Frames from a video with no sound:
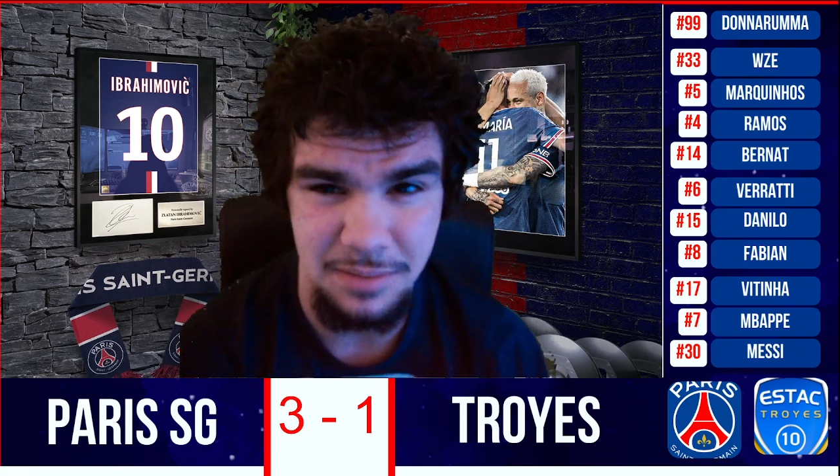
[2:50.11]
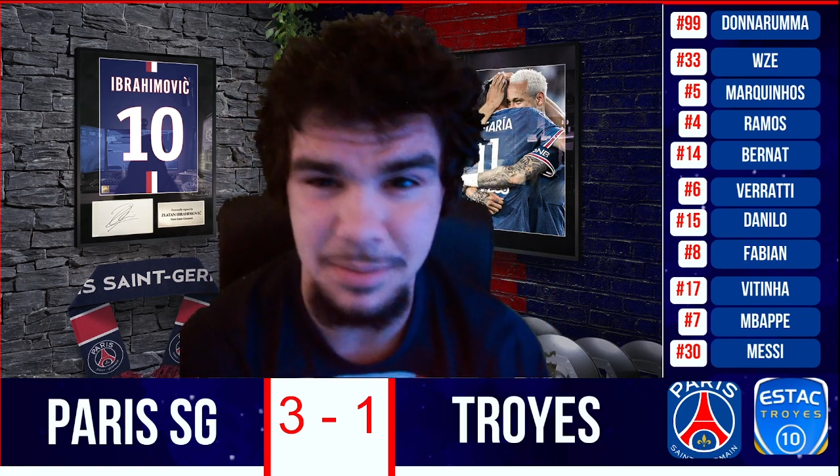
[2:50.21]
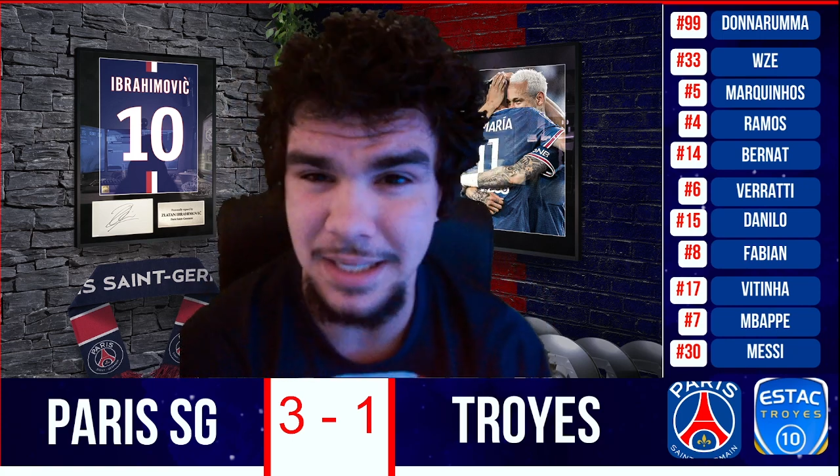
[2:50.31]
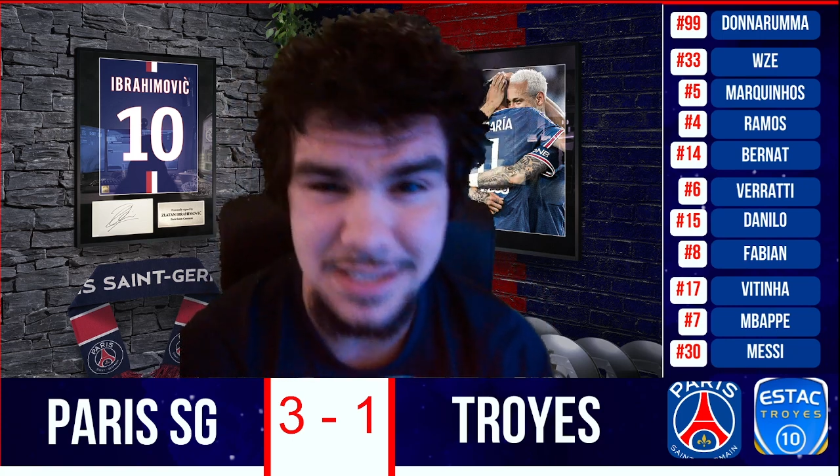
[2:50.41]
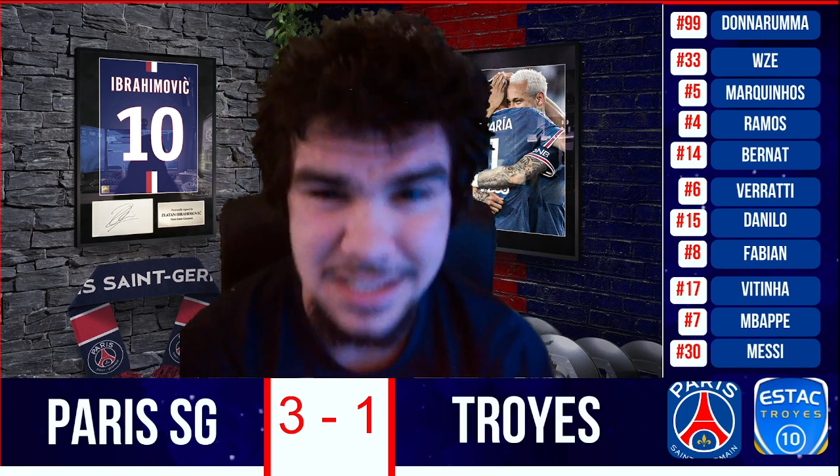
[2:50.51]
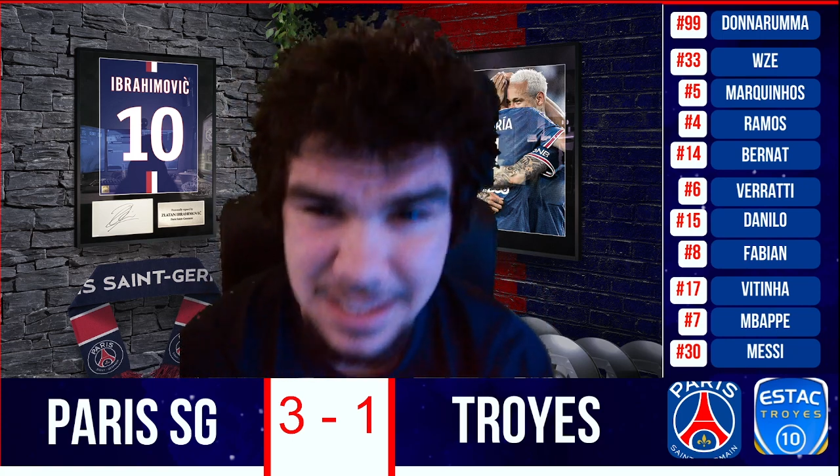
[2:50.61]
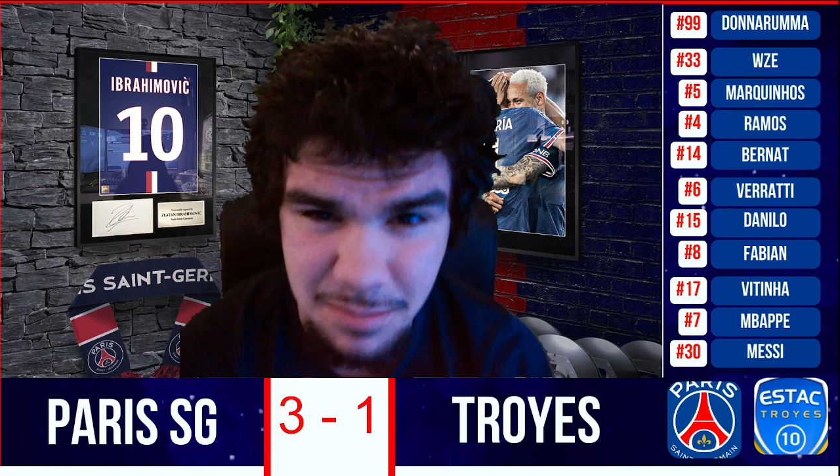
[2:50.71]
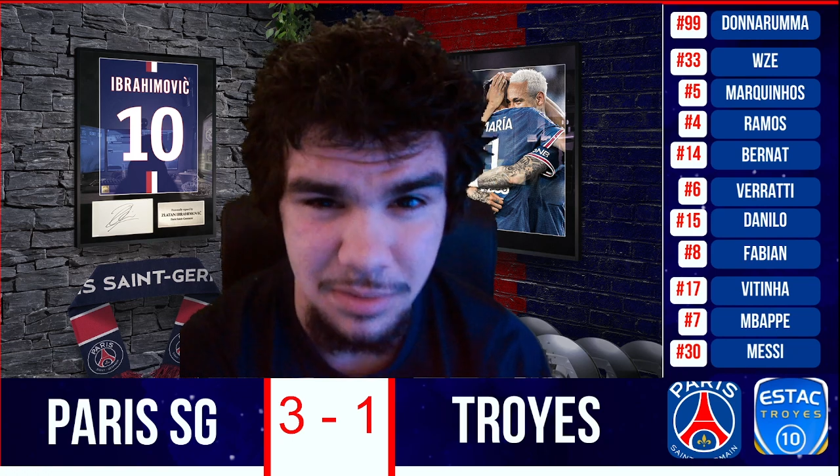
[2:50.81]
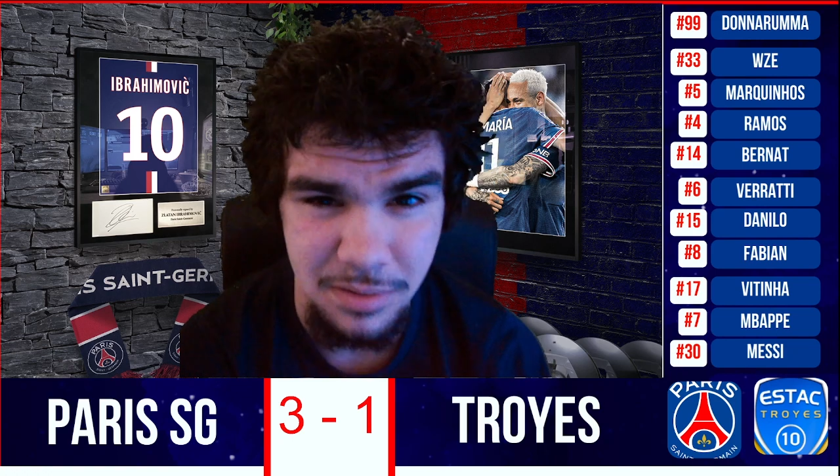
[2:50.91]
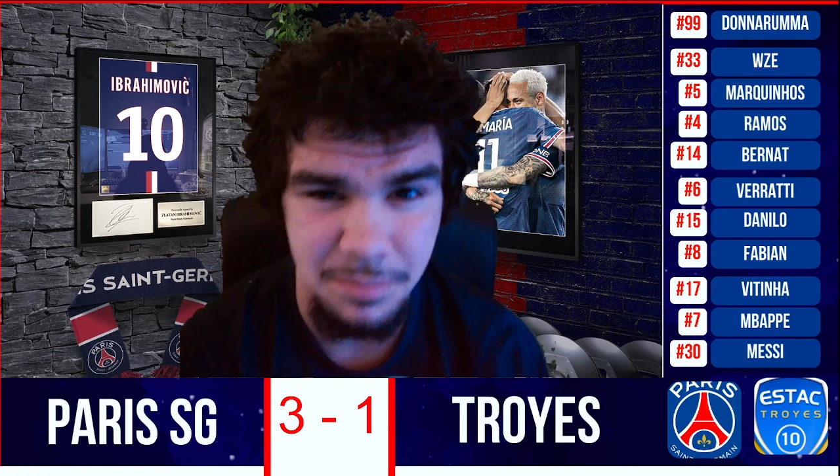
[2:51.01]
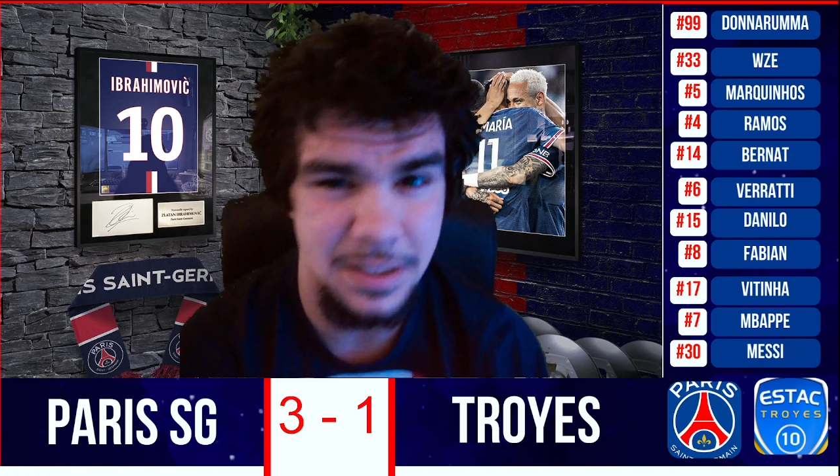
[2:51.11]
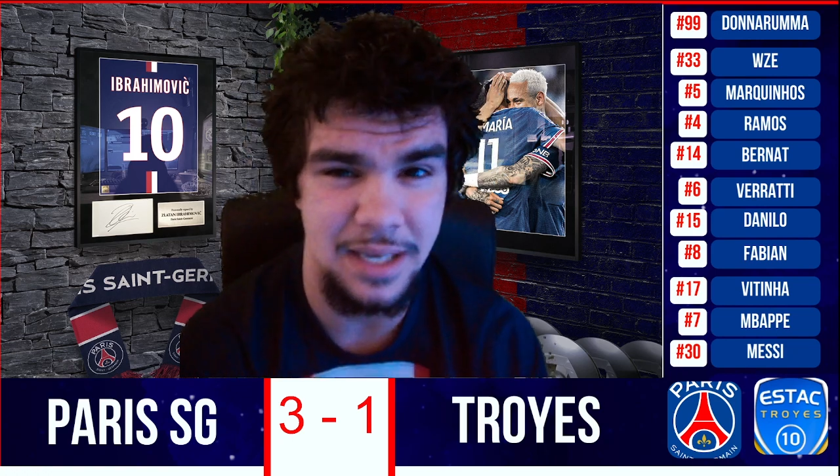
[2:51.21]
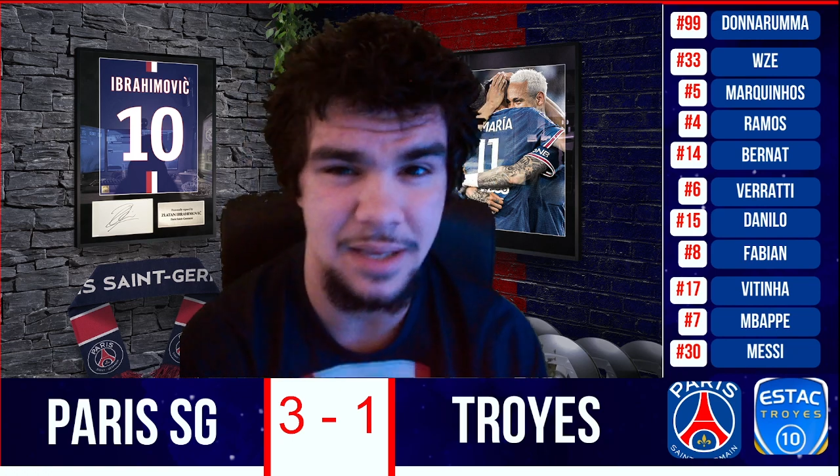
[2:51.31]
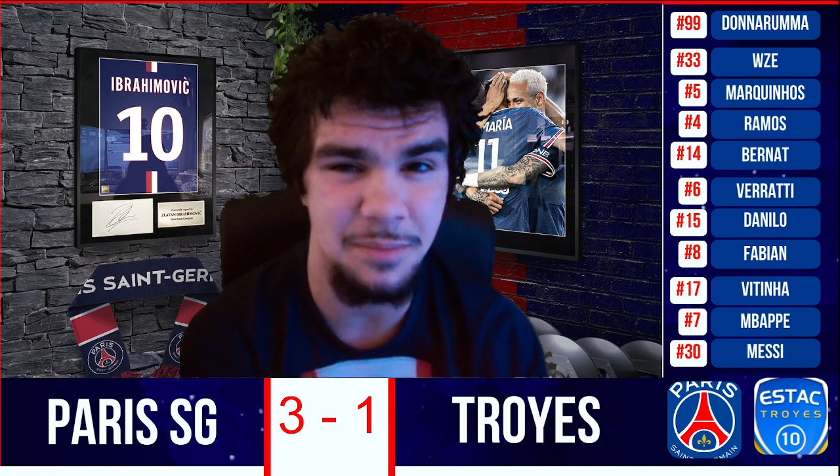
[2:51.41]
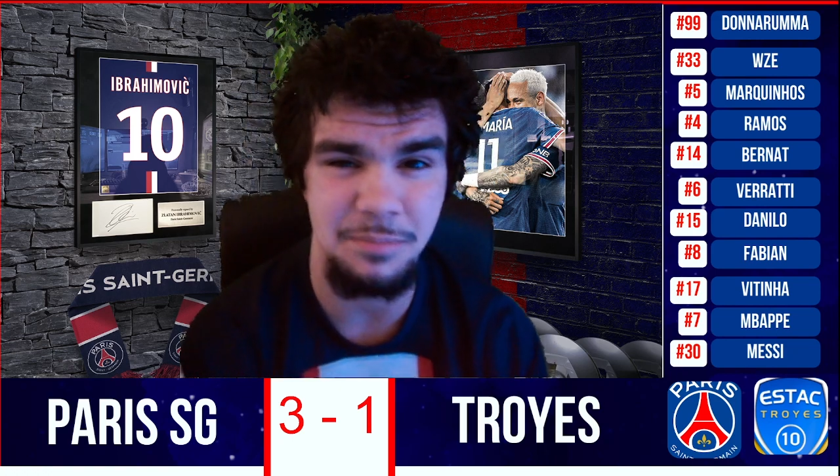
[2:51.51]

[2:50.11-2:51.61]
play it simple play